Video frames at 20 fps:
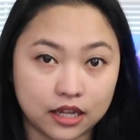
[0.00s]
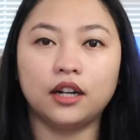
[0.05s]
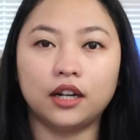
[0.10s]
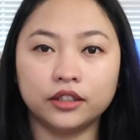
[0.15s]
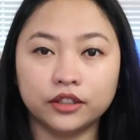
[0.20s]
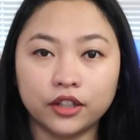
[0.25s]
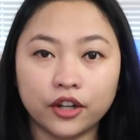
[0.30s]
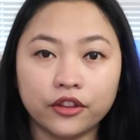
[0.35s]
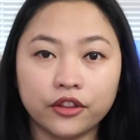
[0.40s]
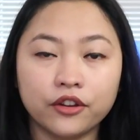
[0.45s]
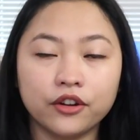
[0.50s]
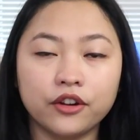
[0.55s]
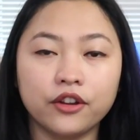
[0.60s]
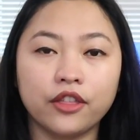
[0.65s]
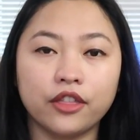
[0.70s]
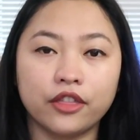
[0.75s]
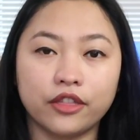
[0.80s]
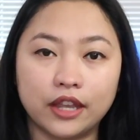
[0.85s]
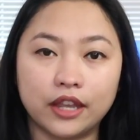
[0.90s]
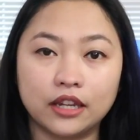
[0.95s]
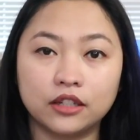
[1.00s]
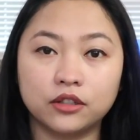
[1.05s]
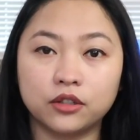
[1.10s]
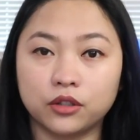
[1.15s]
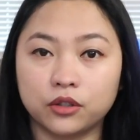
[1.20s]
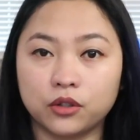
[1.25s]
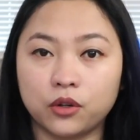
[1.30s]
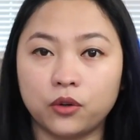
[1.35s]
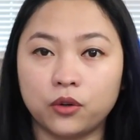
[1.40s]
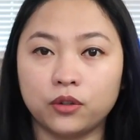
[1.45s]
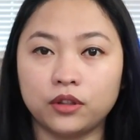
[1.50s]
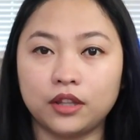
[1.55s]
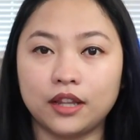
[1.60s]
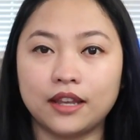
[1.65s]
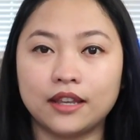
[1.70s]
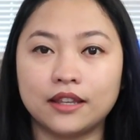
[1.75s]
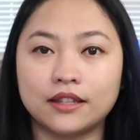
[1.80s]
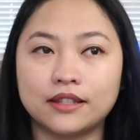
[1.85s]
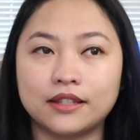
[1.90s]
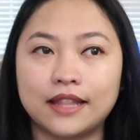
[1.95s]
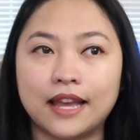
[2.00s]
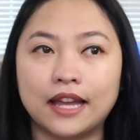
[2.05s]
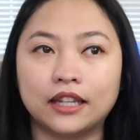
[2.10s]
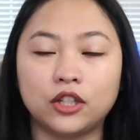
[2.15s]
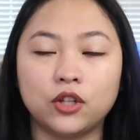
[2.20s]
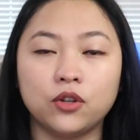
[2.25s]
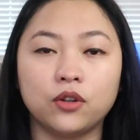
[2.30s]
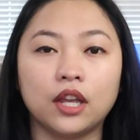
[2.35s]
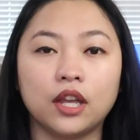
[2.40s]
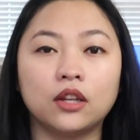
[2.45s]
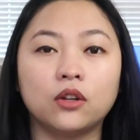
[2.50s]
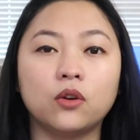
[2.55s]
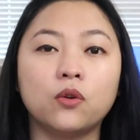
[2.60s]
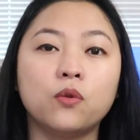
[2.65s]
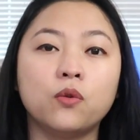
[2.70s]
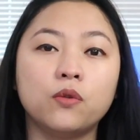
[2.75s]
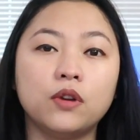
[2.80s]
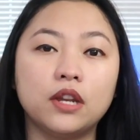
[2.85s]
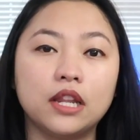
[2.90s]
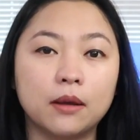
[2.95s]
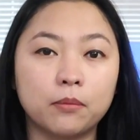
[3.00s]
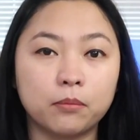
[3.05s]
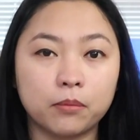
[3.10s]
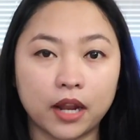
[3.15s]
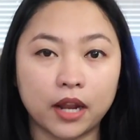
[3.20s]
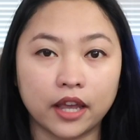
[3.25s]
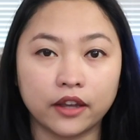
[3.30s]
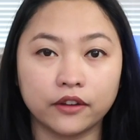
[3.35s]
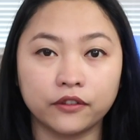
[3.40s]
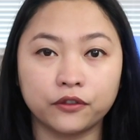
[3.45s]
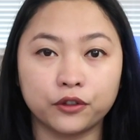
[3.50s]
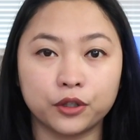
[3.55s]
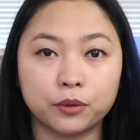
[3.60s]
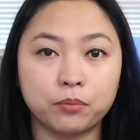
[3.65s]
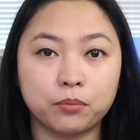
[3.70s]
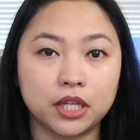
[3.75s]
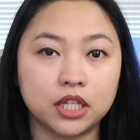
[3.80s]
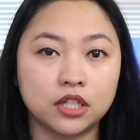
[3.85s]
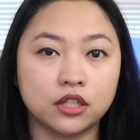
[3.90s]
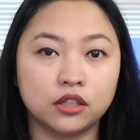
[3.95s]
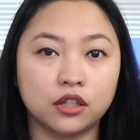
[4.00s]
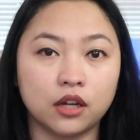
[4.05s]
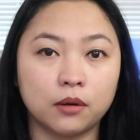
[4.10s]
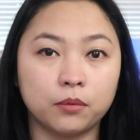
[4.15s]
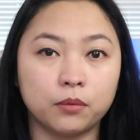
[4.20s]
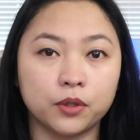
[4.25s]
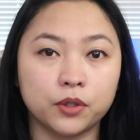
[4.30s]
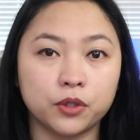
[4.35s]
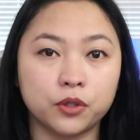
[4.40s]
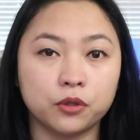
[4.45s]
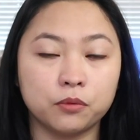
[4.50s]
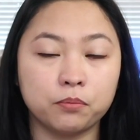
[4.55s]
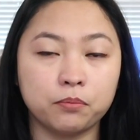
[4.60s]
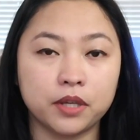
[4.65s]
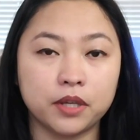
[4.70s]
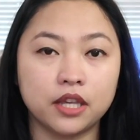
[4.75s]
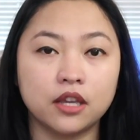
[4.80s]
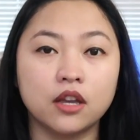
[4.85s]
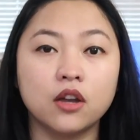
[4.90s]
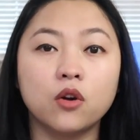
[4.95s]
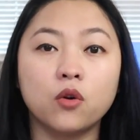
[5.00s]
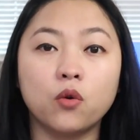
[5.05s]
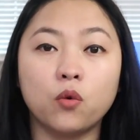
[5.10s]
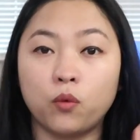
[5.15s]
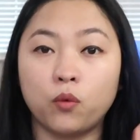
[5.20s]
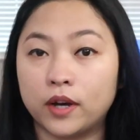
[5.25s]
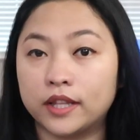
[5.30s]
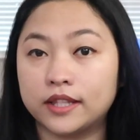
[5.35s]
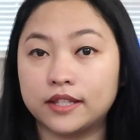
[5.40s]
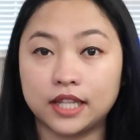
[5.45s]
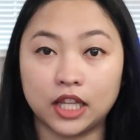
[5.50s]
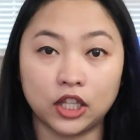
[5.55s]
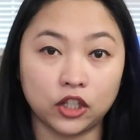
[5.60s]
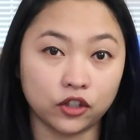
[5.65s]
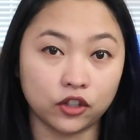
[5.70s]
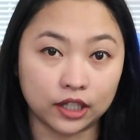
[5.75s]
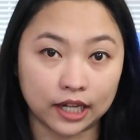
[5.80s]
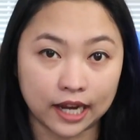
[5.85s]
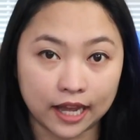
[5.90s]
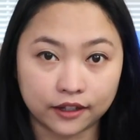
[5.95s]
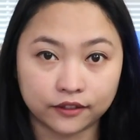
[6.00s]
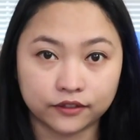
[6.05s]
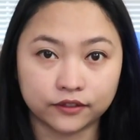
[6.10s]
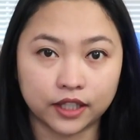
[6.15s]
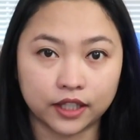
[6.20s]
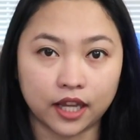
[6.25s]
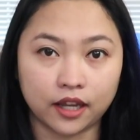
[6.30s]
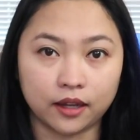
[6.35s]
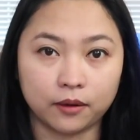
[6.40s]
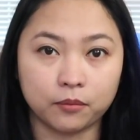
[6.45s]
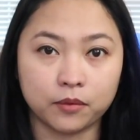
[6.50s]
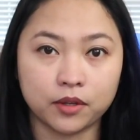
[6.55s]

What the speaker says: Another thing to note is that you can only apply for PGWP once in your lifetime.